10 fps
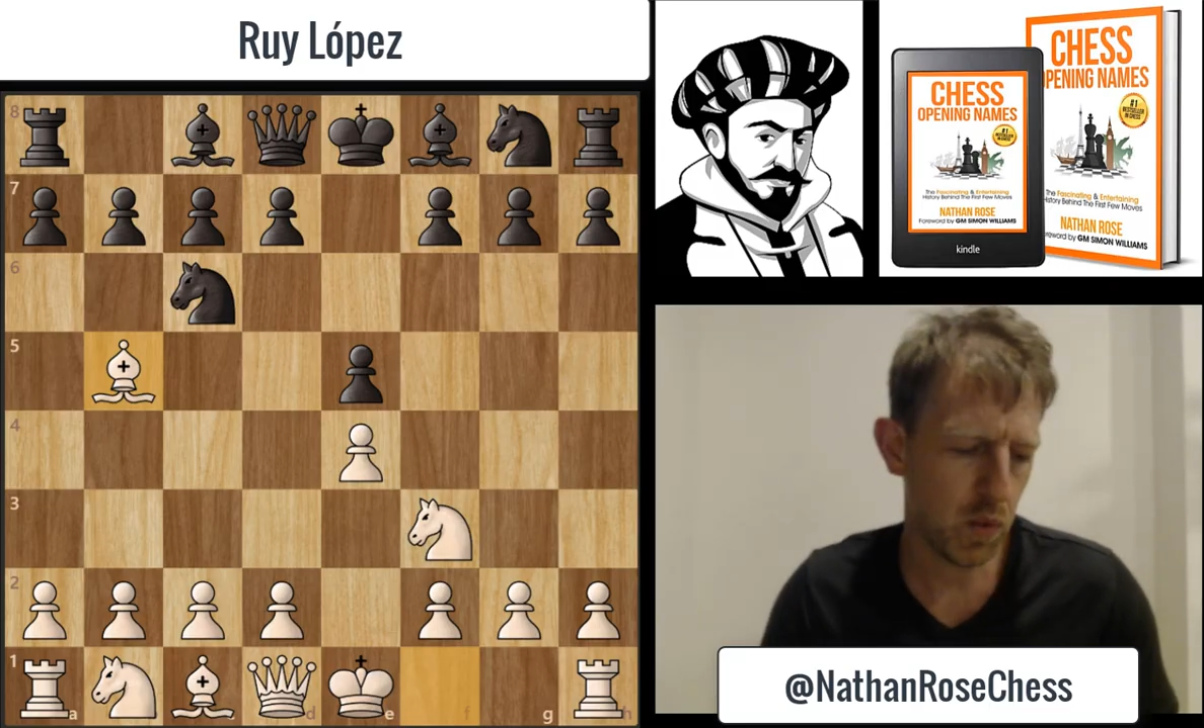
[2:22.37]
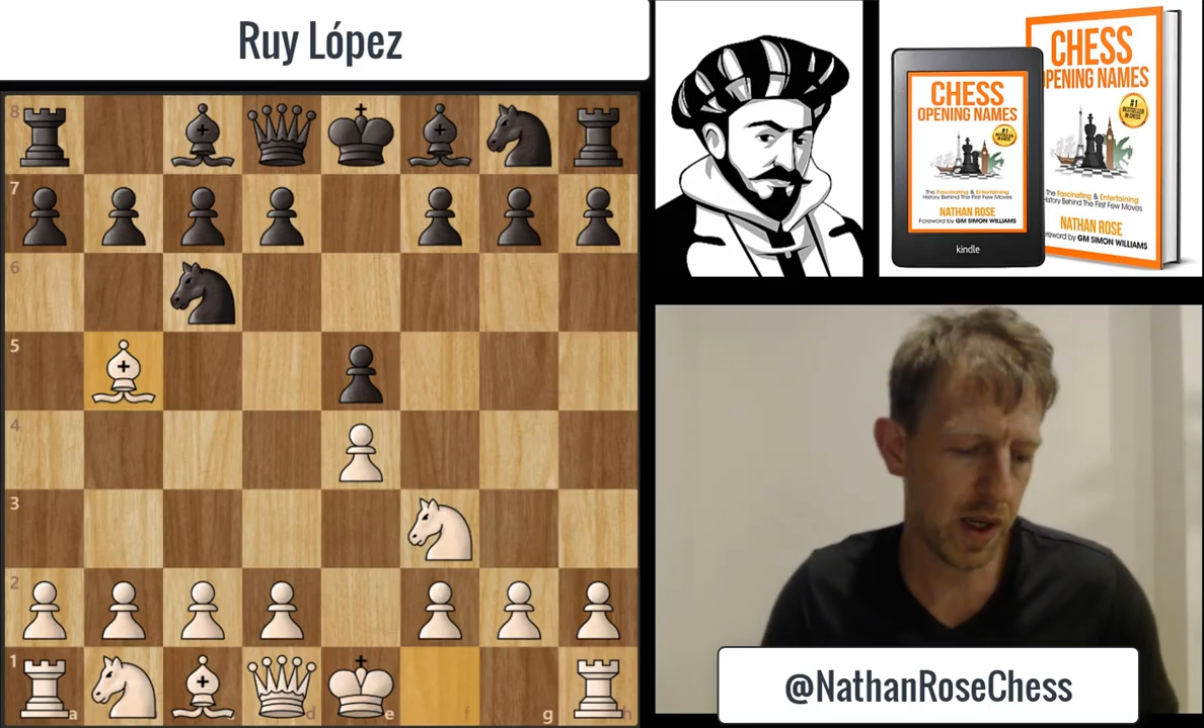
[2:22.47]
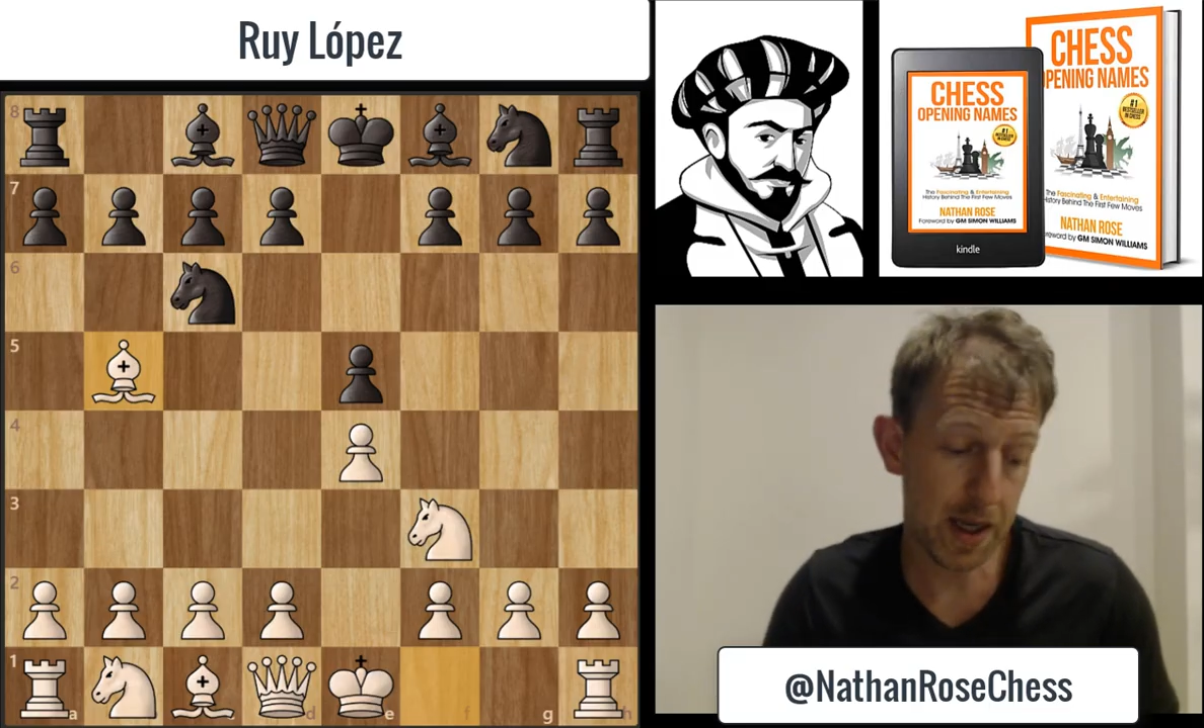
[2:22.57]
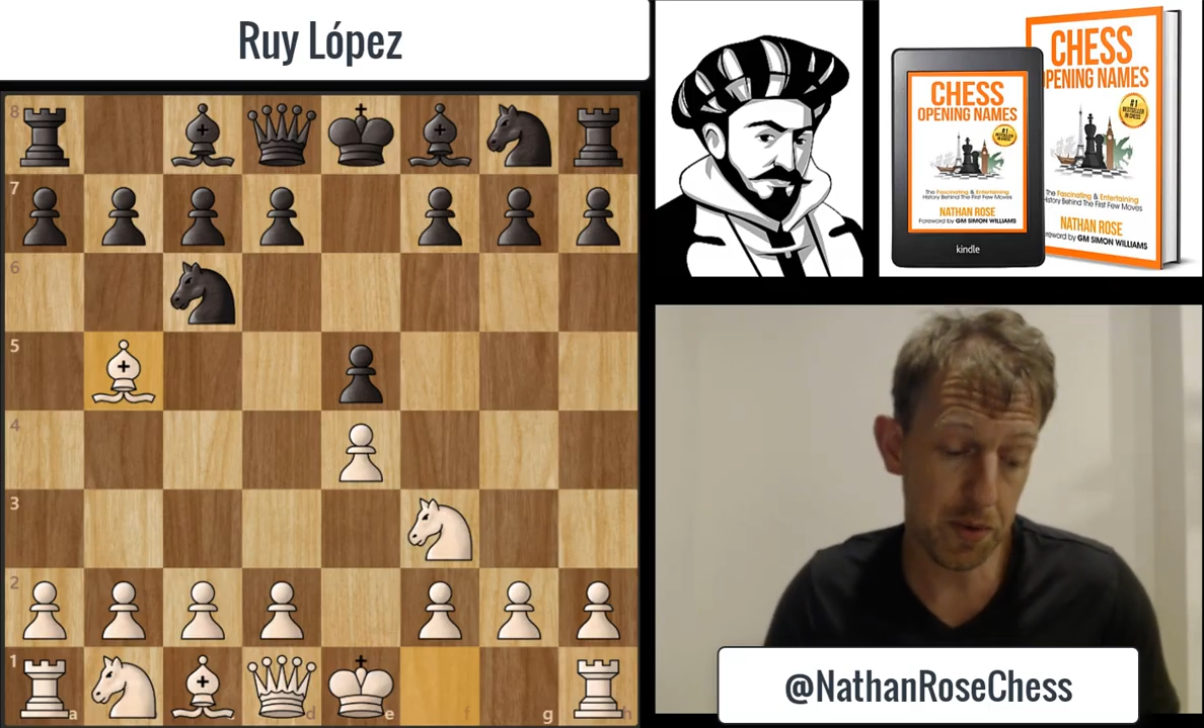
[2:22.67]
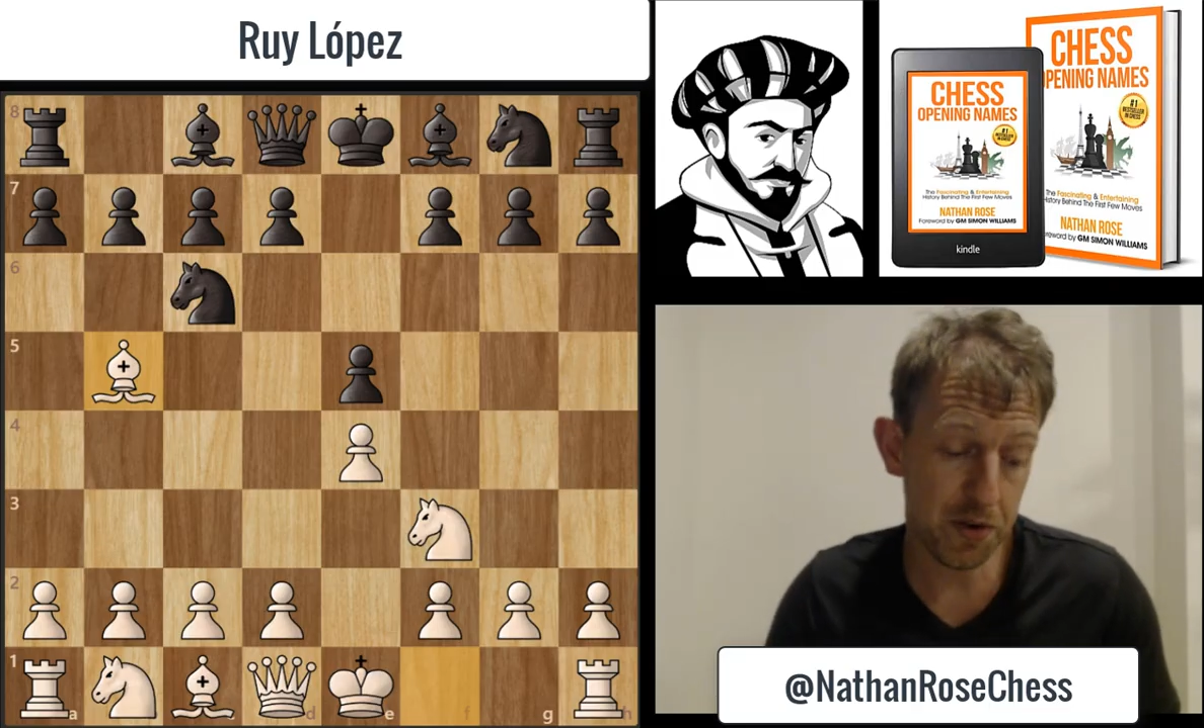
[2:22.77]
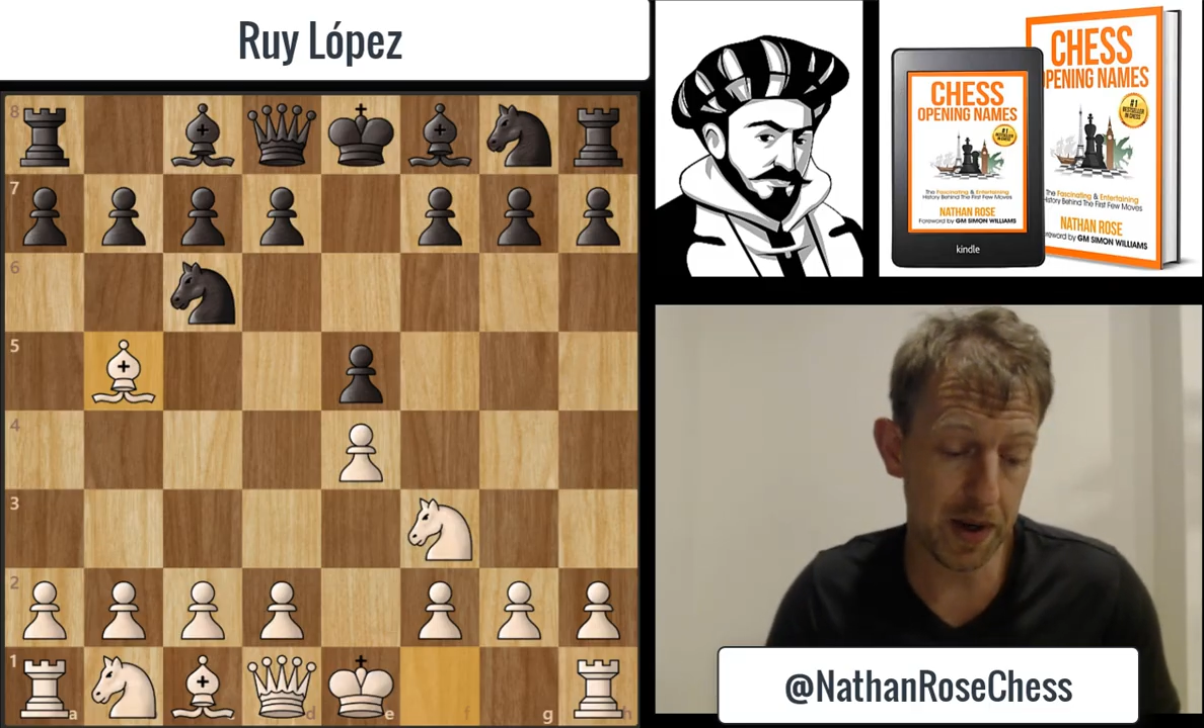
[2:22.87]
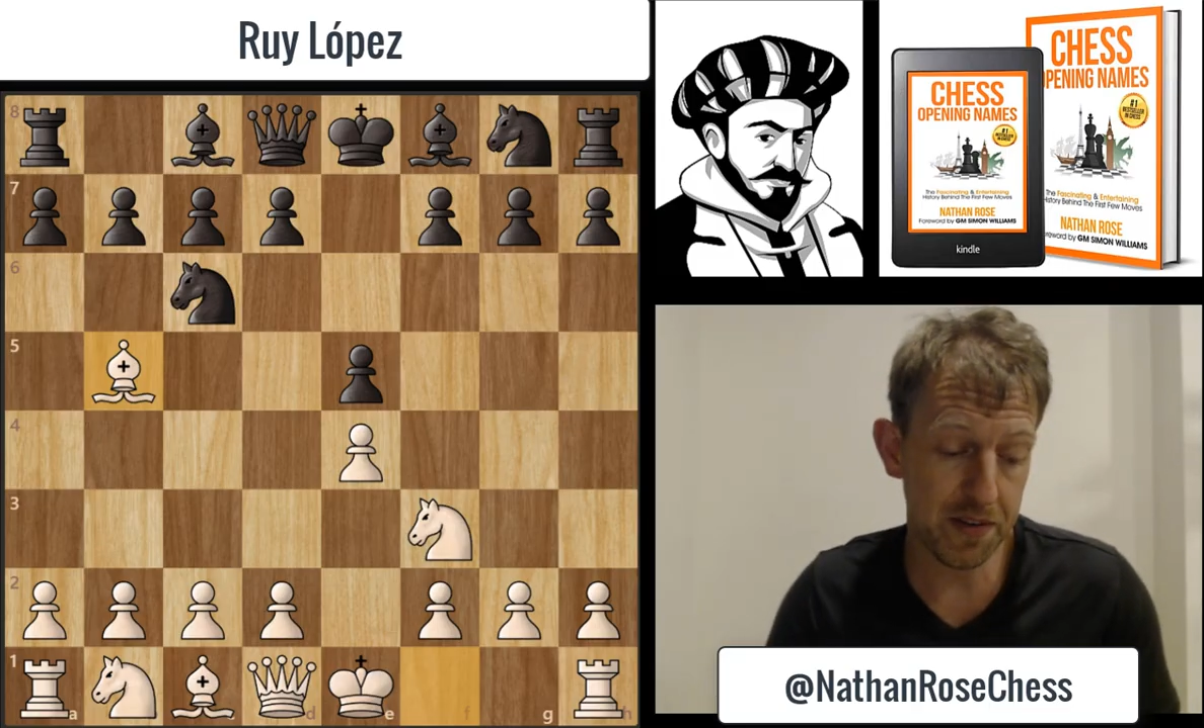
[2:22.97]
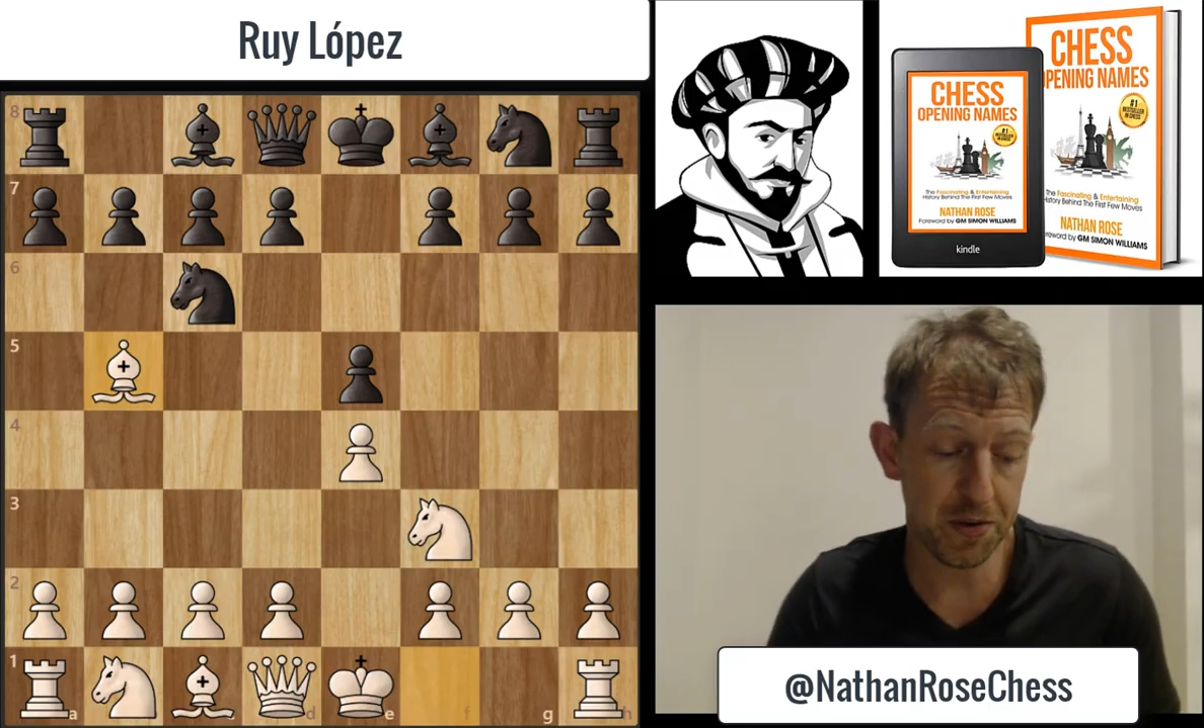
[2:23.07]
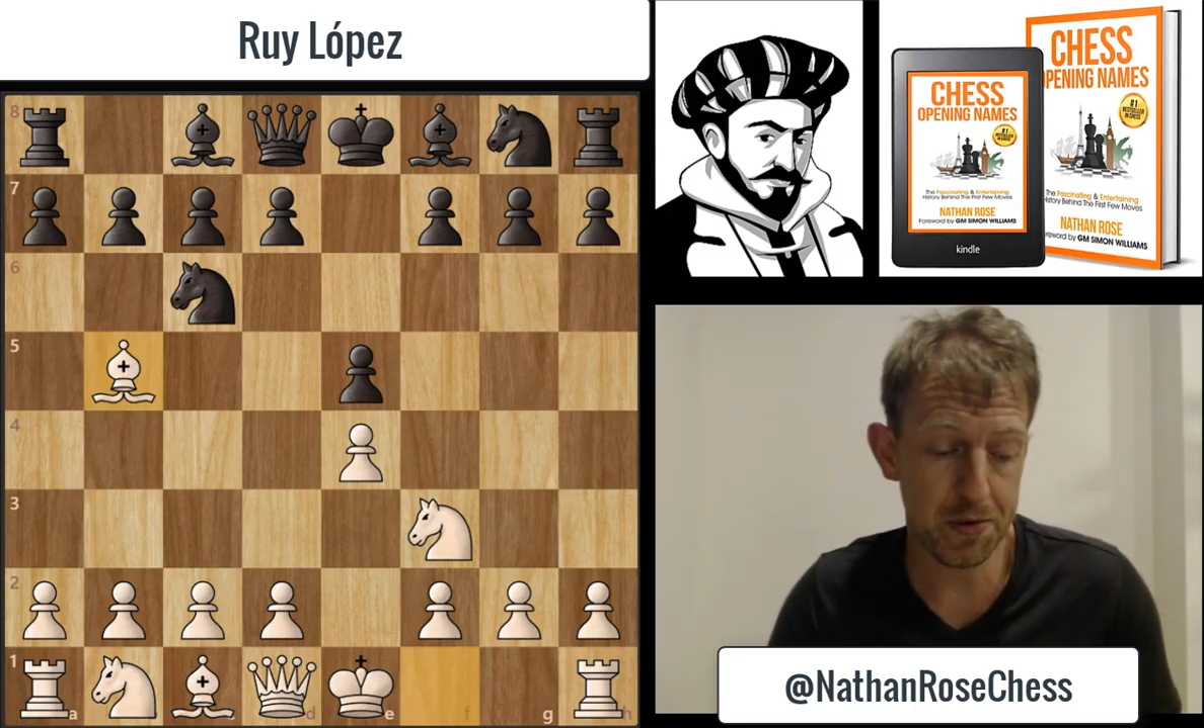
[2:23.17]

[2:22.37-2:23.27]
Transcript: Well, he was one of the